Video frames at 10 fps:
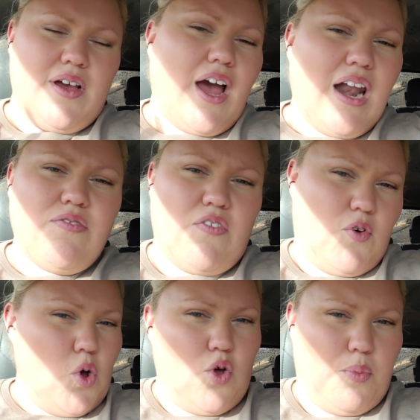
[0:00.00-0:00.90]
kind of a
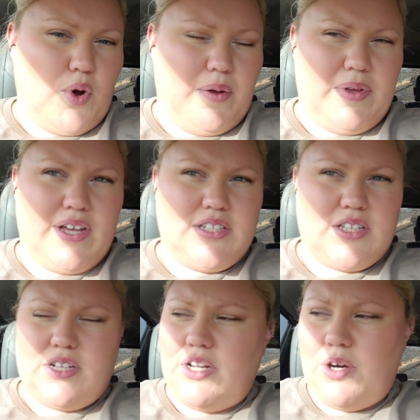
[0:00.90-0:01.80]
focal point, because it's
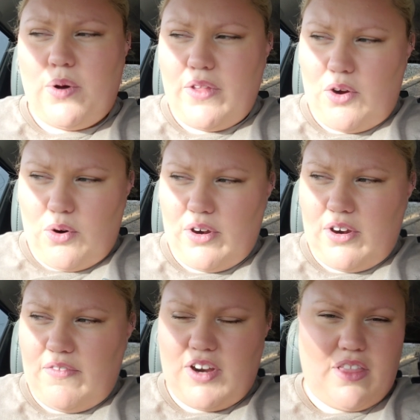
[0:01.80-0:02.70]
going to go in the corner
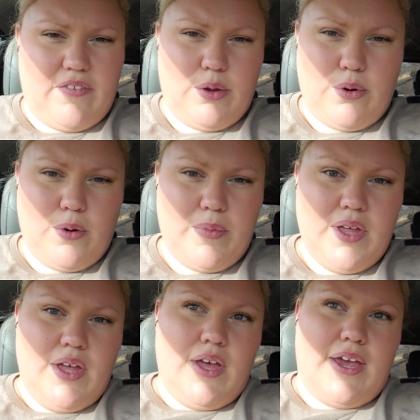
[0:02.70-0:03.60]
of our living room.
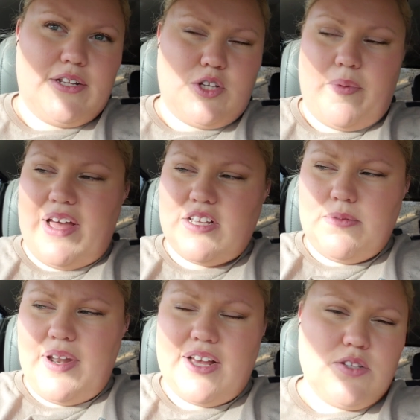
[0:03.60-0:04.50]
And so my
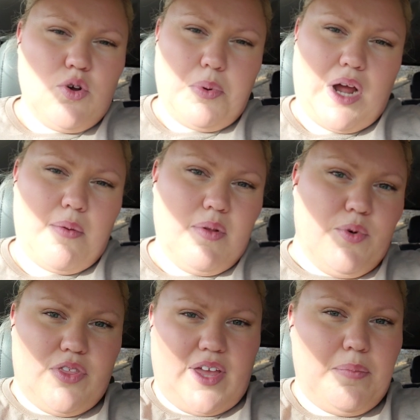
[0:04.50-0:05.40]
husband has no problem
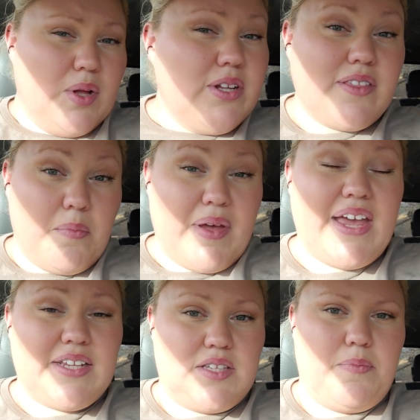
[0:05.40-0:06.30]
with like building the
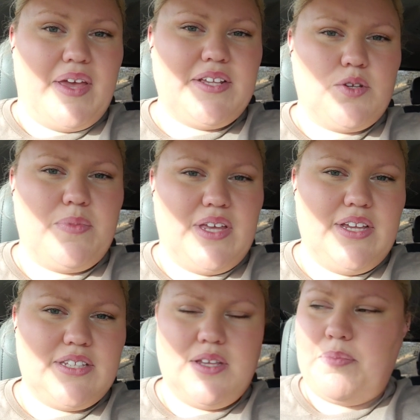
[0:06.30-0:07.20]
base. The base will be
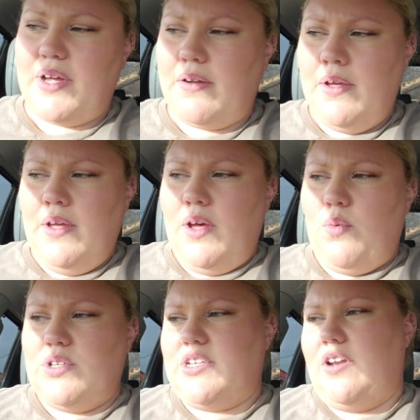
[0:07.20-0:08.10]
easy, but
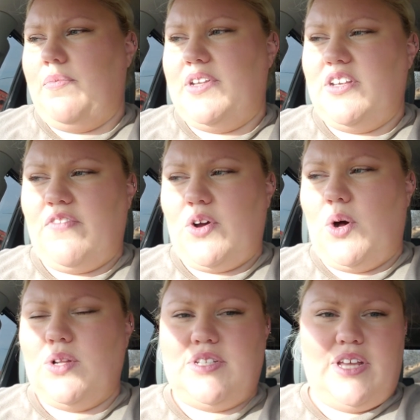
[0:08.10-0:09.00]
what's going to be
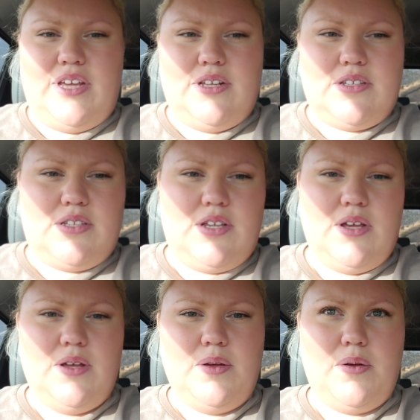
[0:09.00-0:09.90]
difficult is
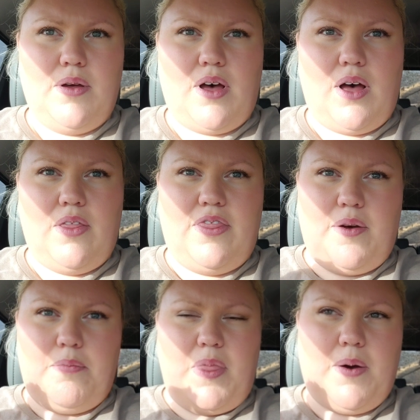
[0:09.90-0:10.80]

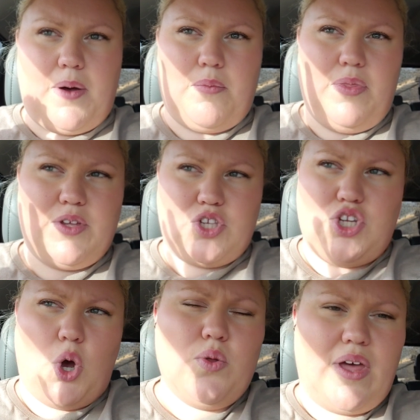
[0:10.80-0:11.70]
the
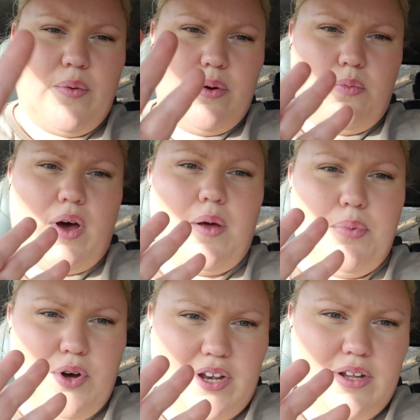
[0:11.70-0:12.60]
stone that we would want to
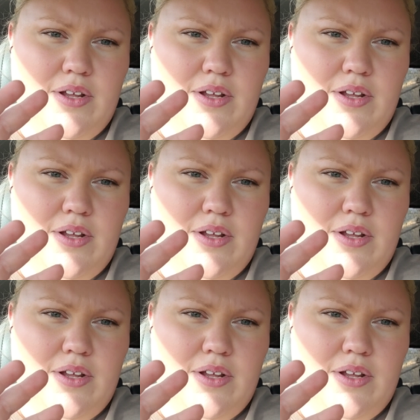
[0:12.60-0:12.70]
put